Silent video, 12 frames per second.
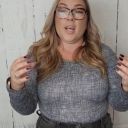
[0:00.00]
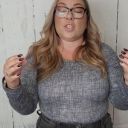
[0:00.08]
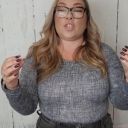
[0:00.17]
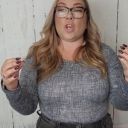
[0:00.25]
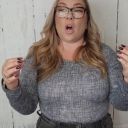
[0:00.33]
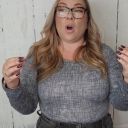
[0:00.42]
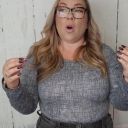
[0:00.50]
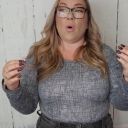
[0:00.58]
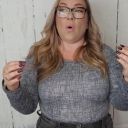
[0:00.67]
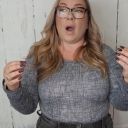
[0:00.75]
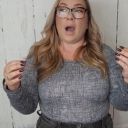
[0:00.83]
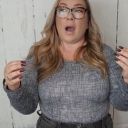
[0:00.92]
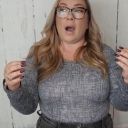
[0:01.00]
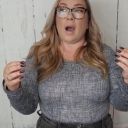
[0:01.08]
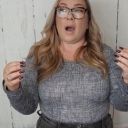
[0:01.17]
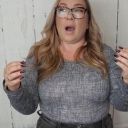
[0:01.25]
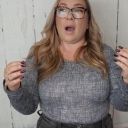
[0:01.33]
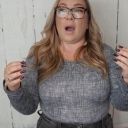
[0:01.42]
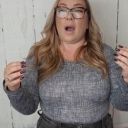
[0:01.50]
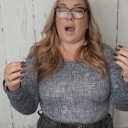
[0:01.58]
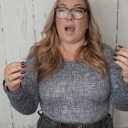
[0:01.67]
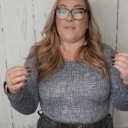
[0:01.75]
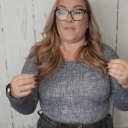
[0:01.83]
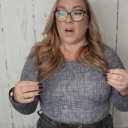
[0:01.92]
So
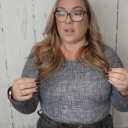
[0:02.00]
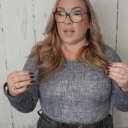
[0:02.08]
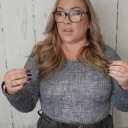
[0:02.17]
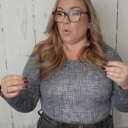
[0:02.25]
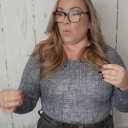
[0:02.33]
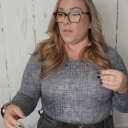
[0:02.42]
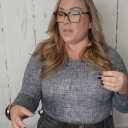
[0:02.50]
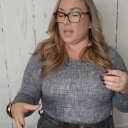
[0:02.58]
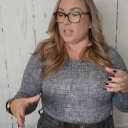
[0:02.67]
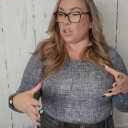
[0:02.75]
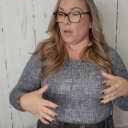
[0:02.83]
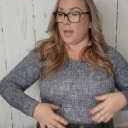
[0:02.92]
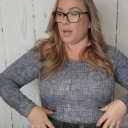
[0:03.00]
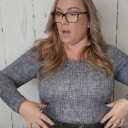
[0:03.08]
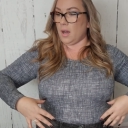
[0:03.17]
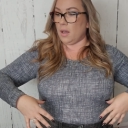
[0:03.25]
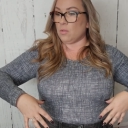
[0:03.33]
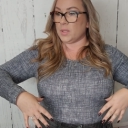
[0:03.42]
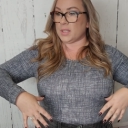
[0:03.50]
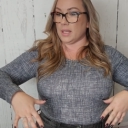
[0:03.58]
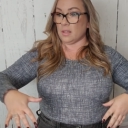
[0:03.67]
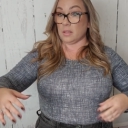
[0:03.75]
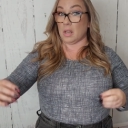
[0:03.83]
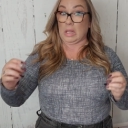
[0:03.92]
I felt like the one that I tried on was
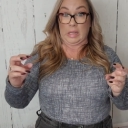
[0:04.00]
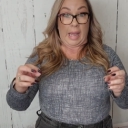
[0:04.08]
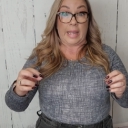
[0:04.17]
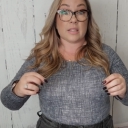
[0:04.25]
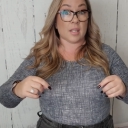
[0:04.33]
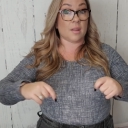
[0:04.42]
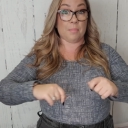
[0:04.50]
getting a little light